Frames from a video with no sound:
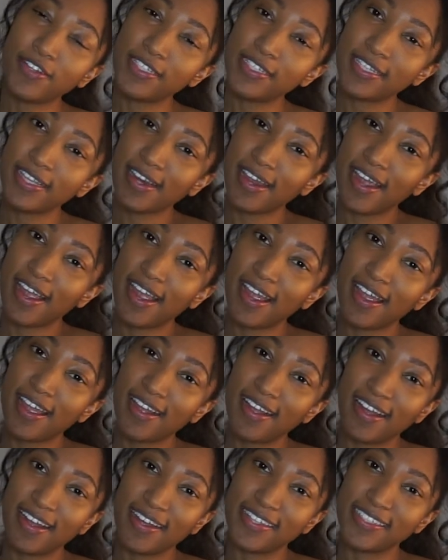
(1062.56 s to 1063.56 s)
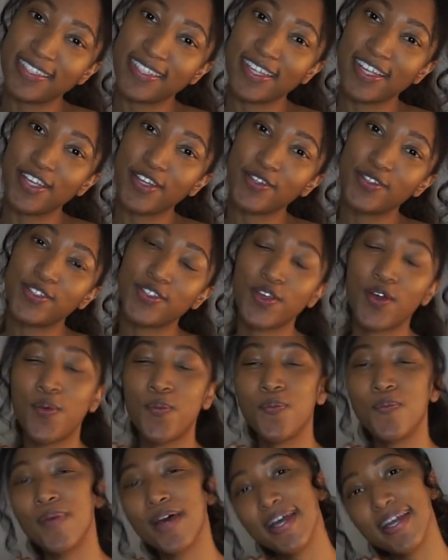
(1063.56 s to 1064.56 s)
today, guys. Thank you so
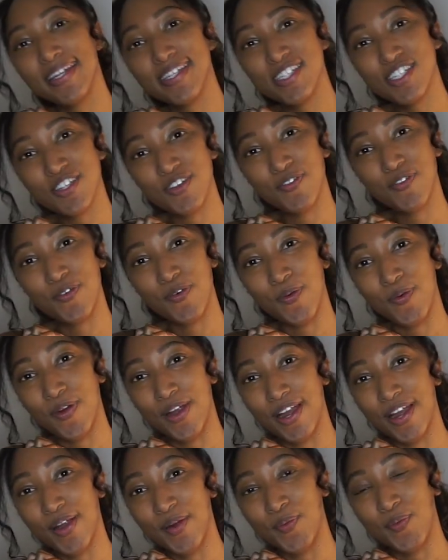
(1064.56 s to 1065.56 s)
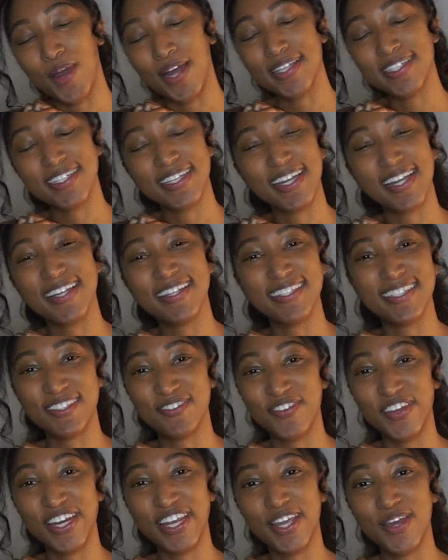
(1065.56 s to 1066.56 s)
much for watching this
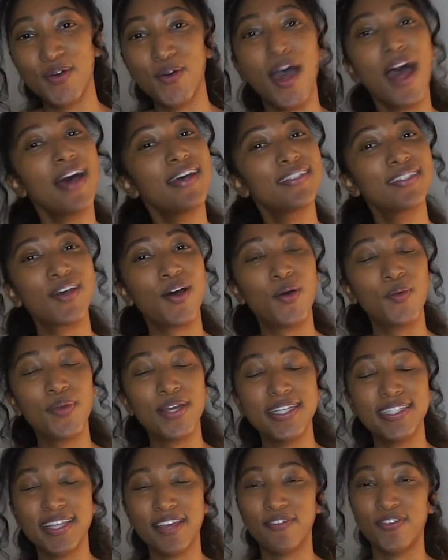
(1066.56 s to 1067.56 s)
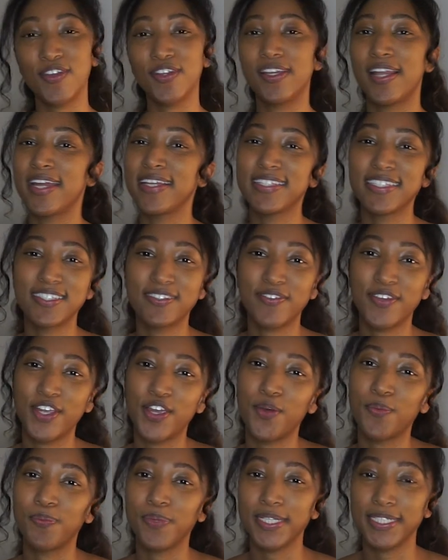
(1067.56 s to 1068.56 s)
video. As always, if you like this
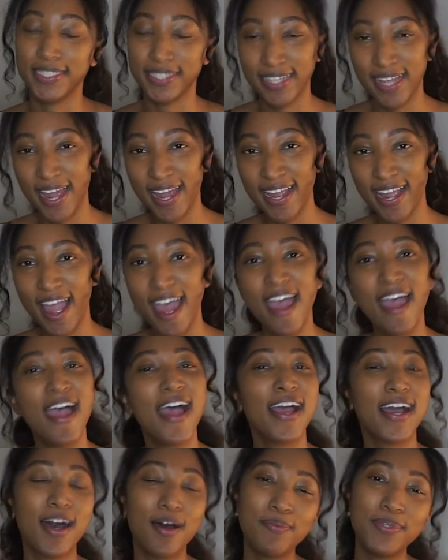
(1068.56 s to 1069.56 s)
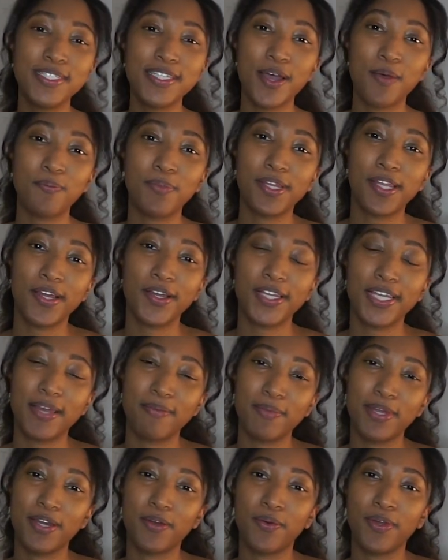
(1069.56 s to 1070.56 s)
video, please like, comment down below, let
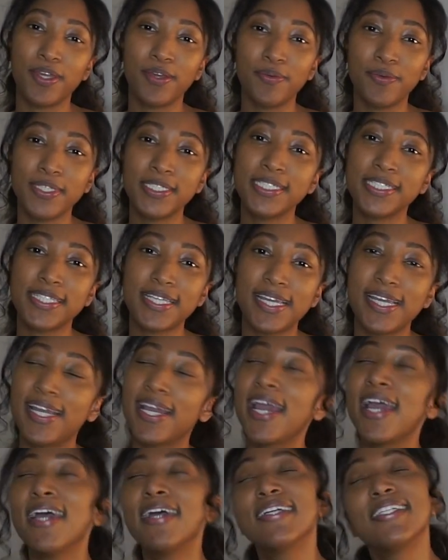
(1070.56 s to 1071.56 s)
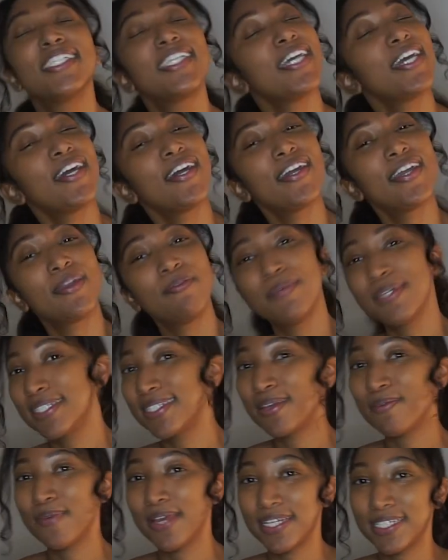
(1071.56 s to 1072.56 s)
me know what you want to see, share, give me
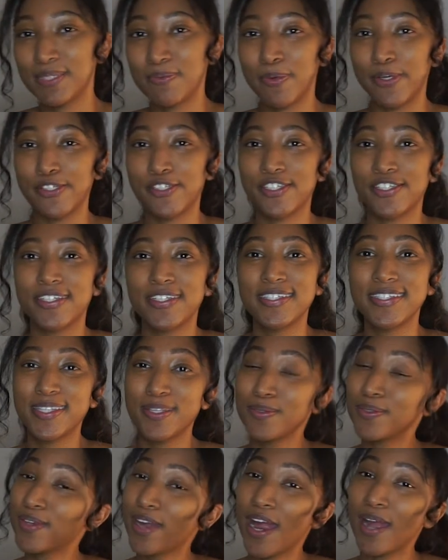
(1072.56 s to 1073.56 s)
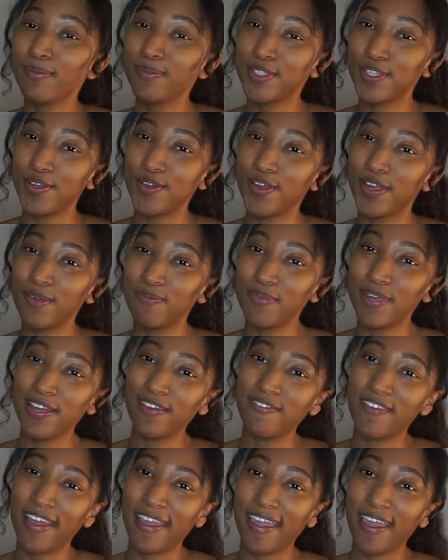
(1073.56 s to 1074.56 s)
some exposure, subscribe so you can be a
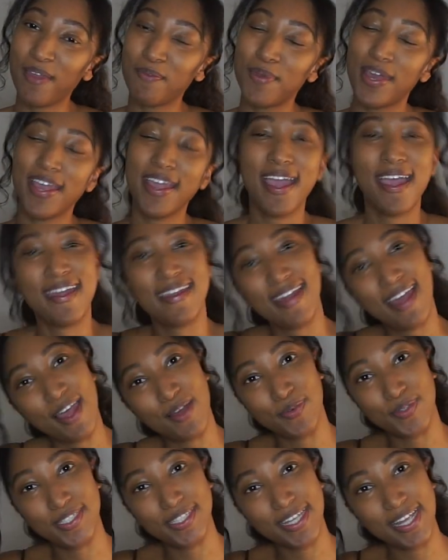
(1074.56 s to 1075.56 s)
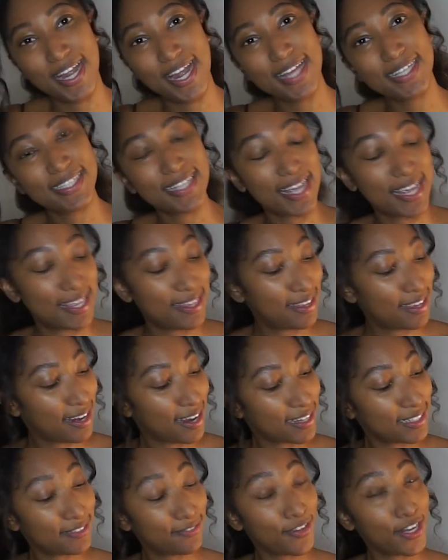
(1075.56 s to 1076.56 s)
Vacay Bae, and I will see you guys in the
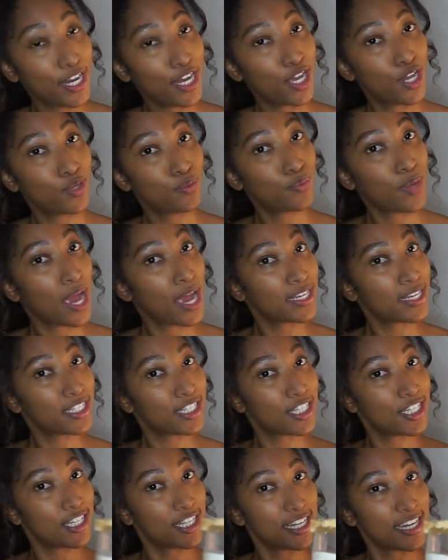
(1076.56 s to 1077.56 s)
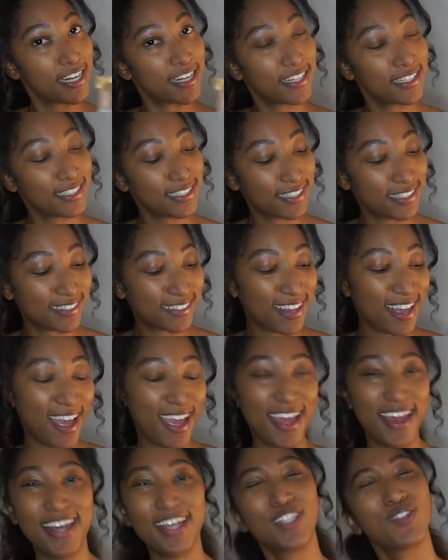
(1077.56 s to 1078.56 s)
next video. Cheers
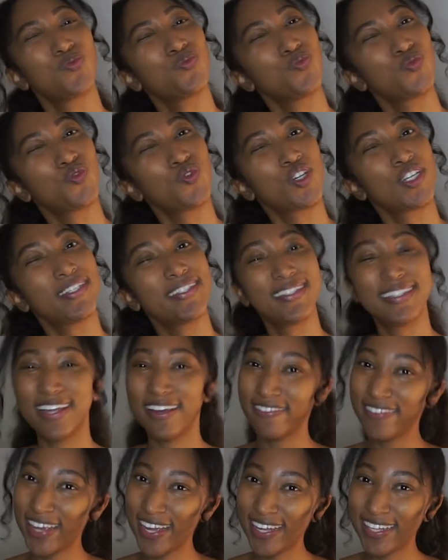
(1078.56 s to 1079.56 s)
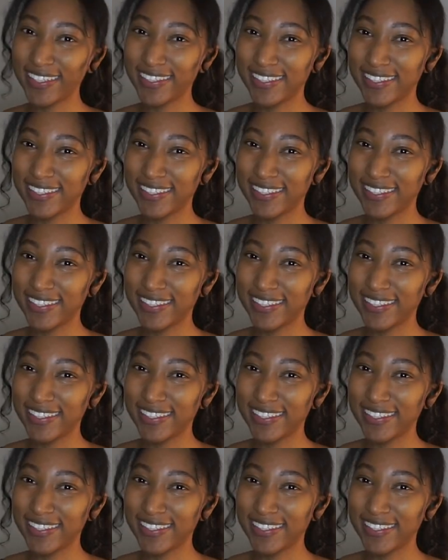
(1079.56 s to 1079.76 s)
and love ya.